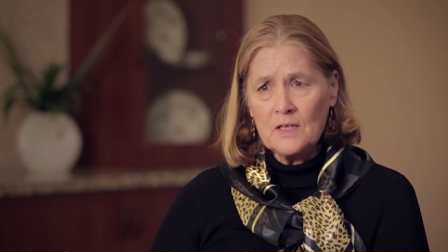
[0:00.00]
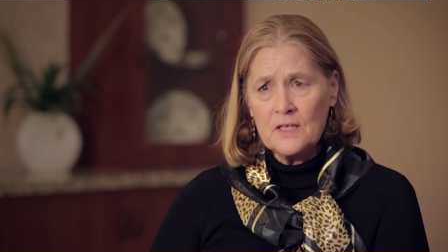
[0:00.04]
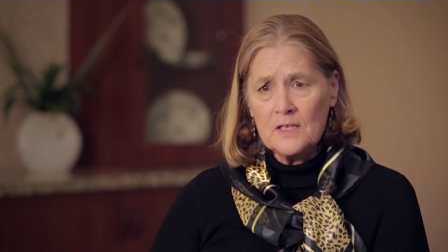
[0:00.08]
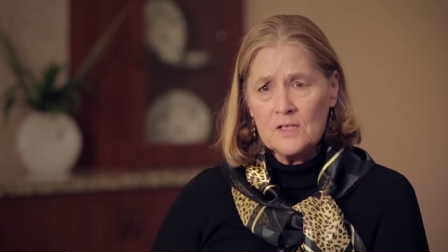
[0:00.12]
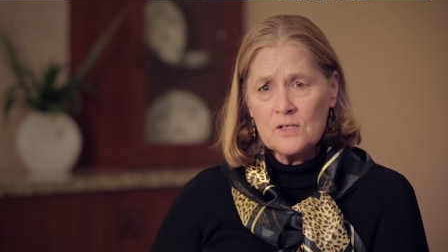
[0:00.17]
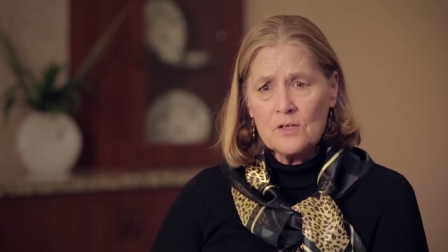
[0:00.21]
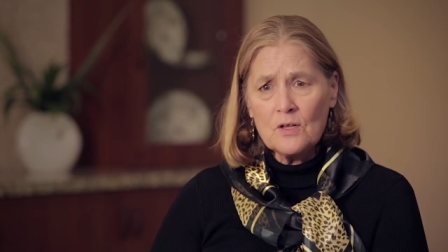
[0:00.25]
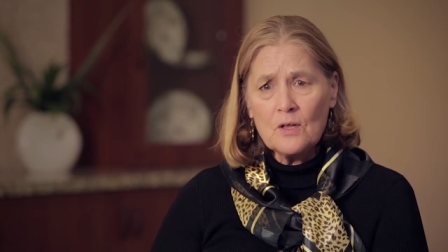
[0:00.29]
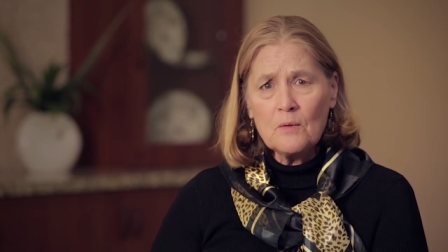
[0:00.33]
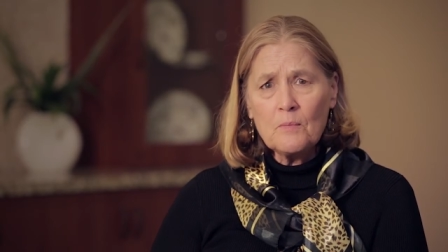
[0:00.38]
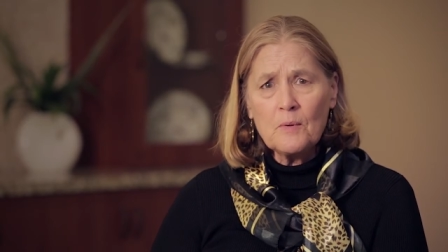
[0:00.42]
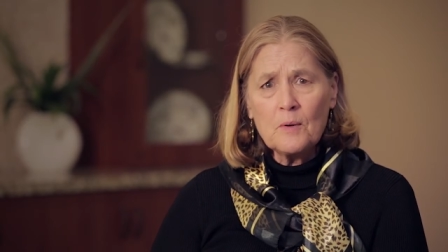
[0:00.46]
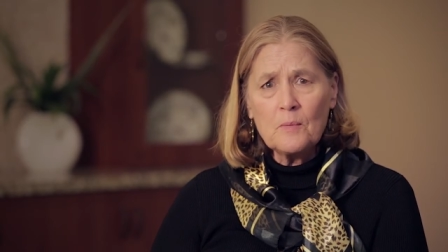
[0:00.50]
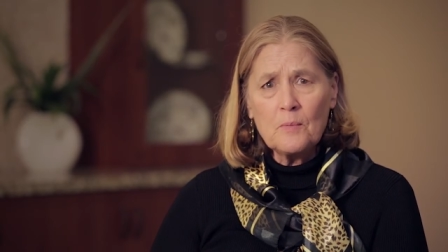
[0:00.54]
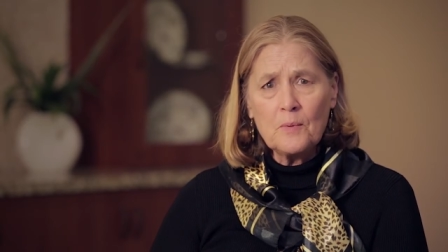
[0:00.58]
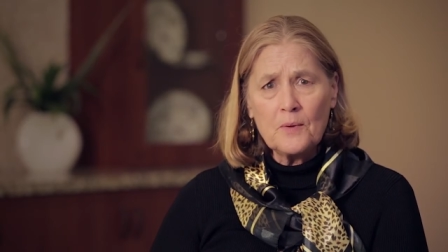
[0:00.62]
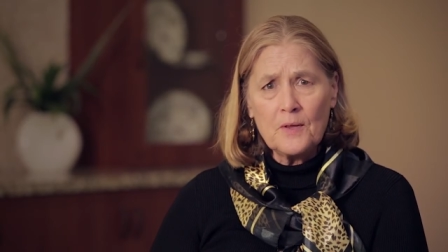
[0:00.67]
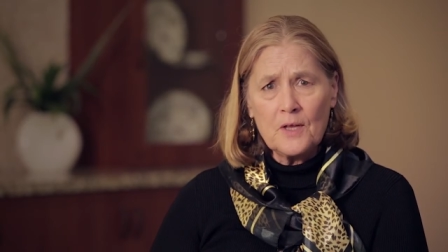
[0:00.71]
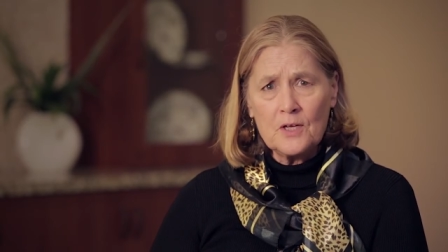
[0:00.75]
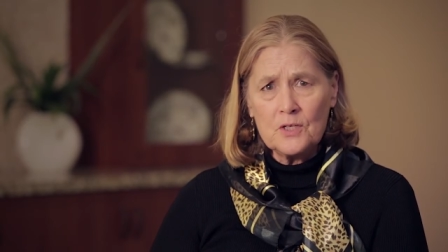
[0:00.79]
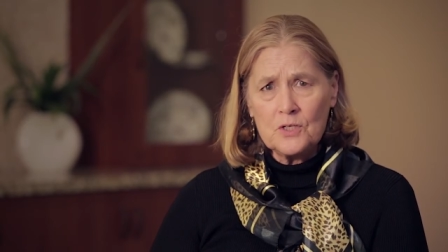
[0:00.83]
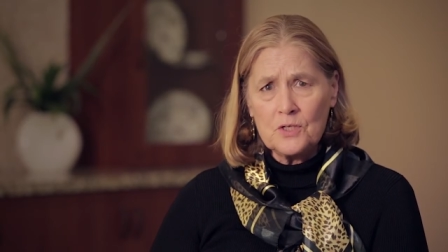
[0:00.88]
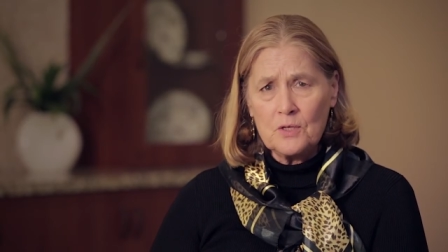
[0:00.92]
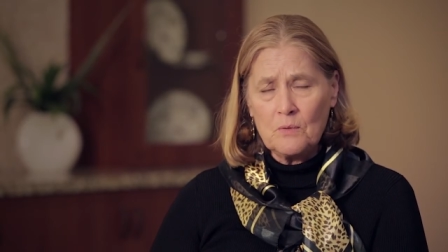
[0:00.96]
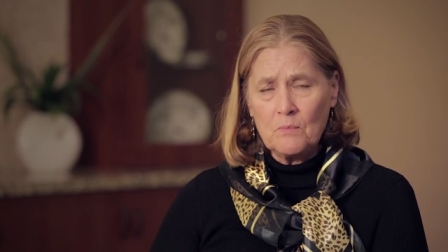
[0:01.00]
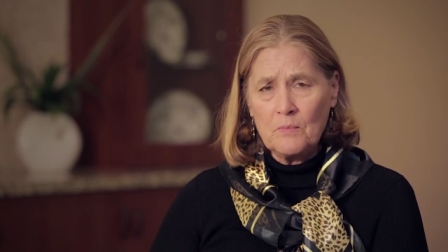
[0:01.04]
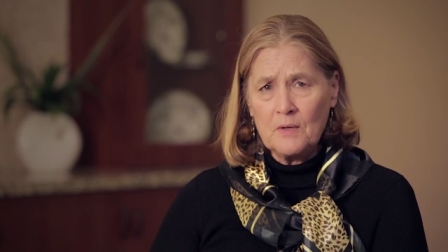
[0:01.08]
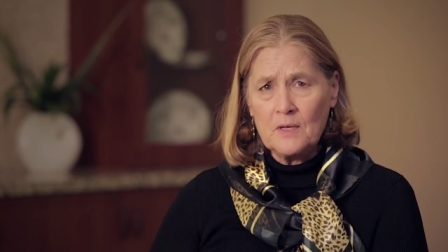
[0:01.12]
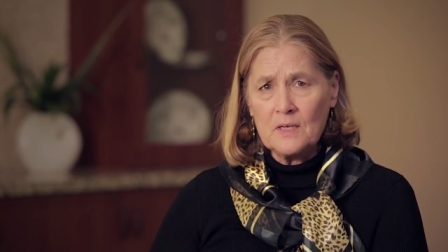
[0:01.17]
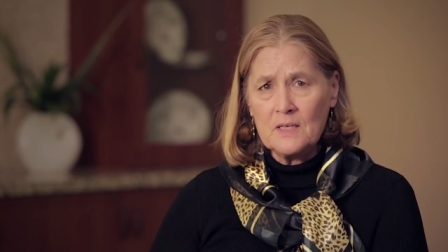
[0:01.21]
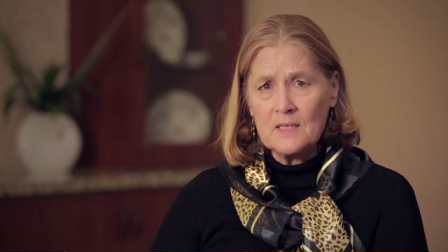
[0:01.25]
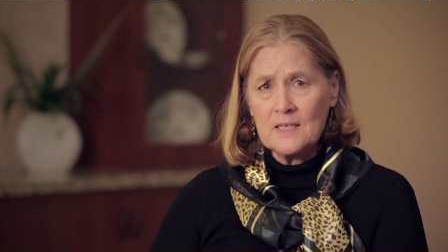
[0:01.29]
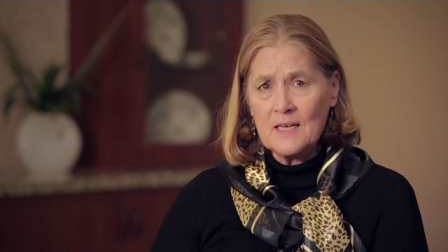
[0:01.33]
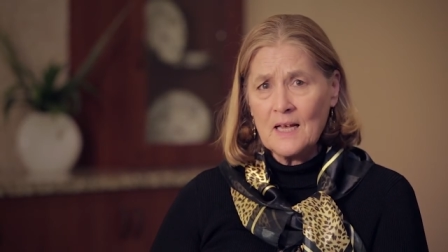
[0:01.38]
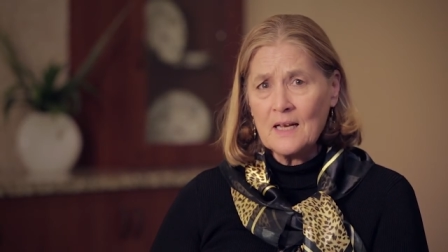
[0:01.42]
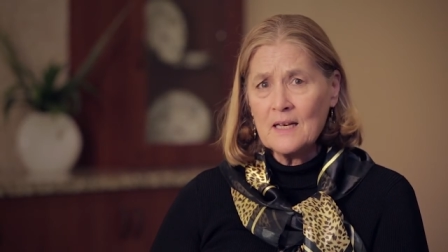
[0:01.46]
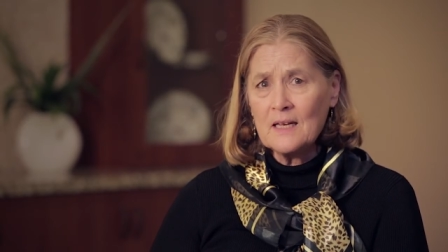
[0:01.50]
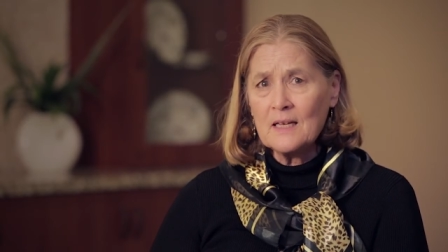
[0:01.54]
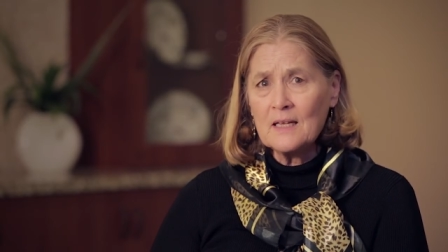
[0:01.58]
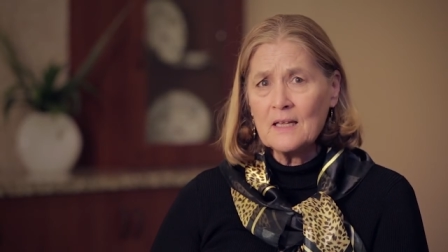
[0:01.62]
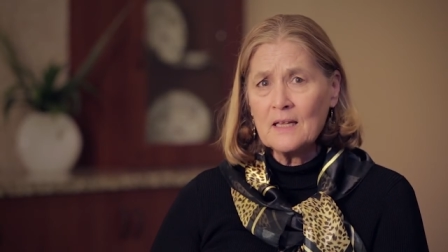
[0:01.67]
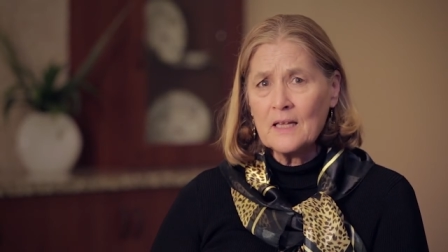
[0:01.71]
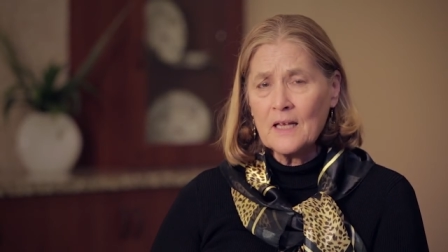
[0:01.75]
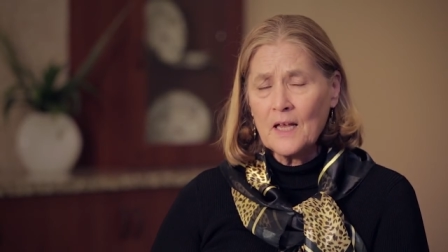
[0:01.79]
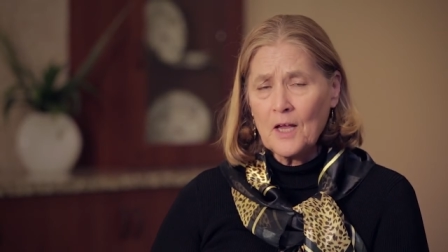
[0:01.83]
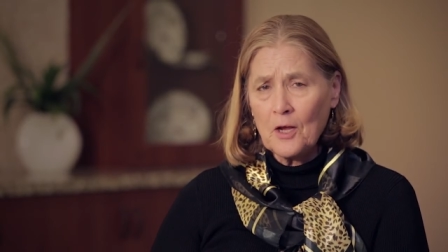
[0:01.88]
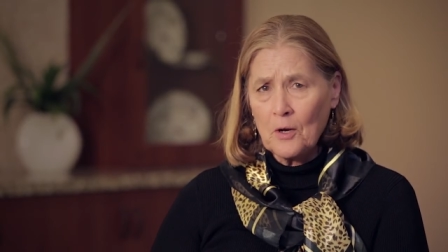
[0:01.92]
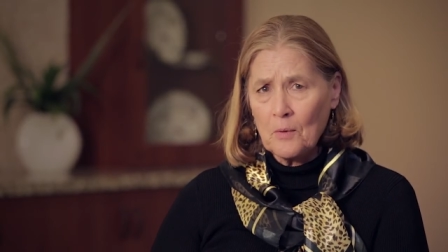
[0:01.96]
These are the people that should be attending
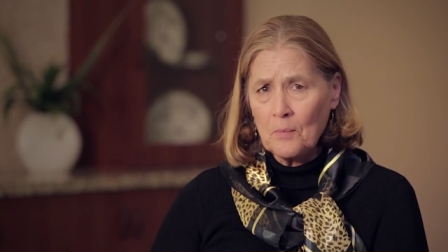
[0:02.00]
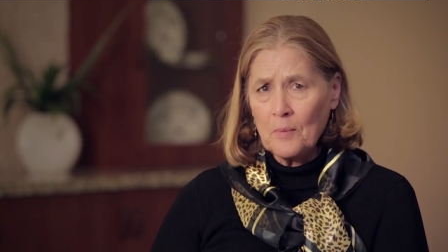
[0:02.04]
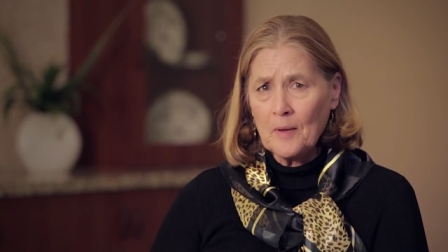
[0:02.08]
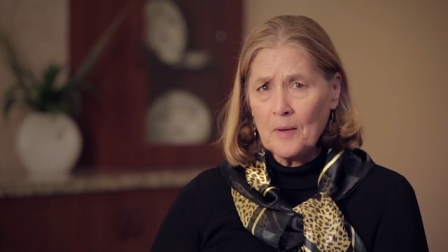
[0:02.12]
the care